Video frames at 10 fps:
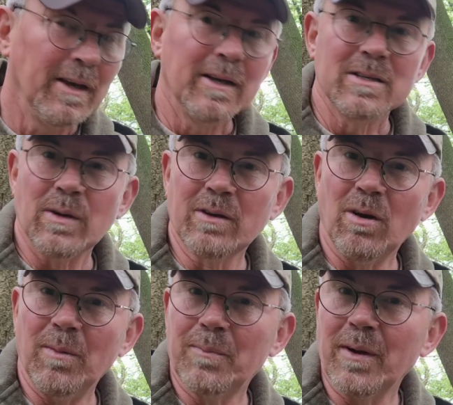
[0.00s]
So I
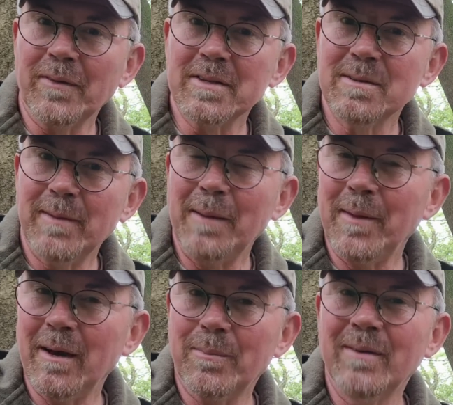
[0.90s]
got my brother to make me
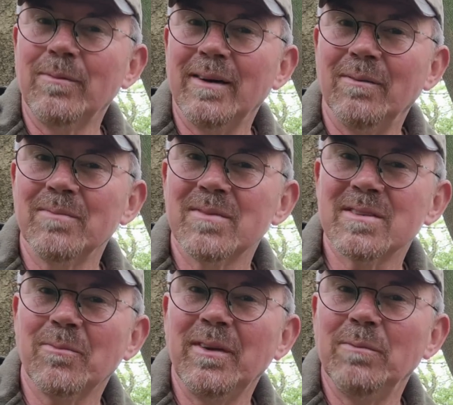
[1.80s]
up, well,
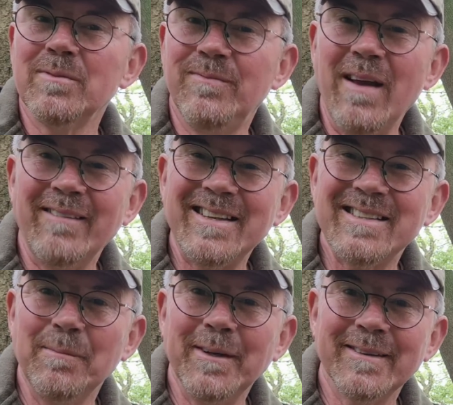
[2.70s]
something that was very
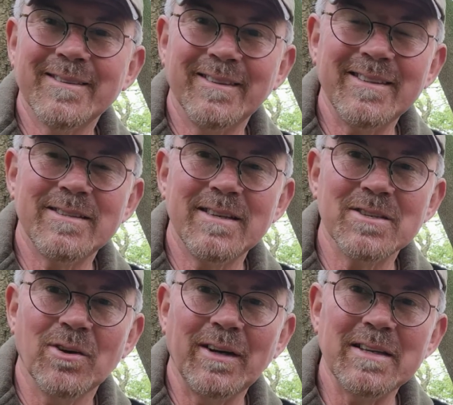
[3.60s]
similar to this
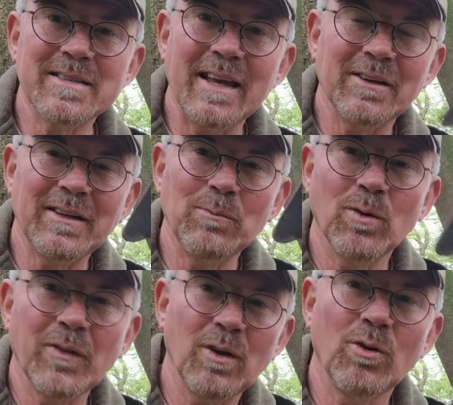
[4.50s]
design instead. I didn't
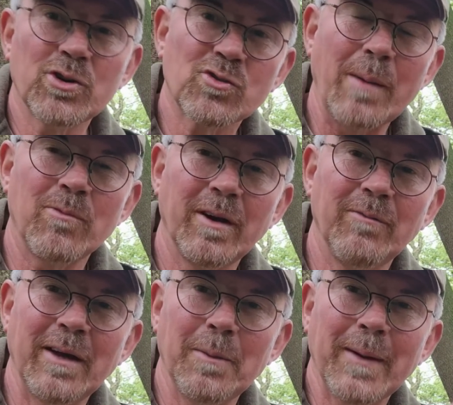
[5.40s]
want the long strap running
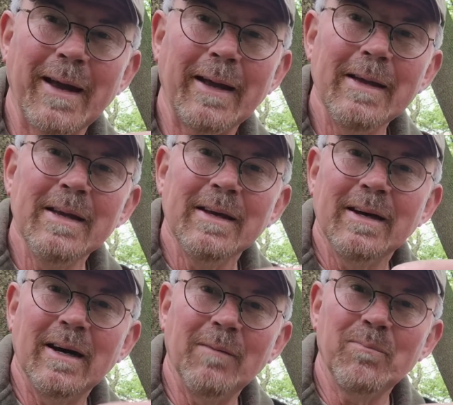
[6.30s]
around the back,
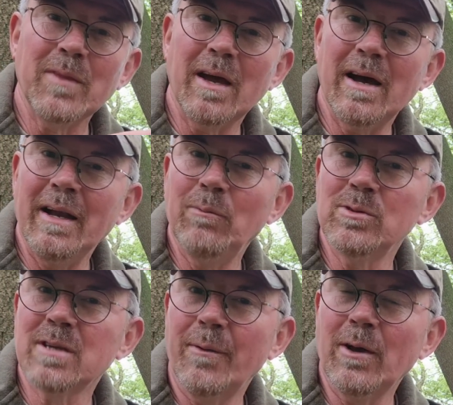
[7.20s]
and it was
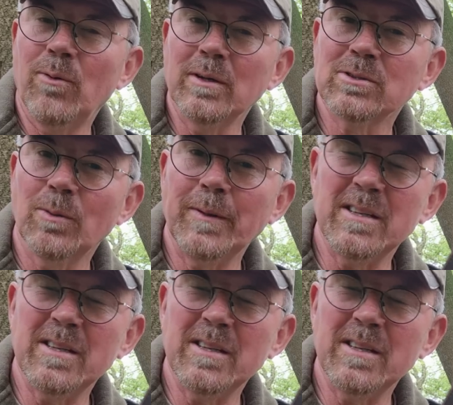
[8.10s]
going quite sloppy.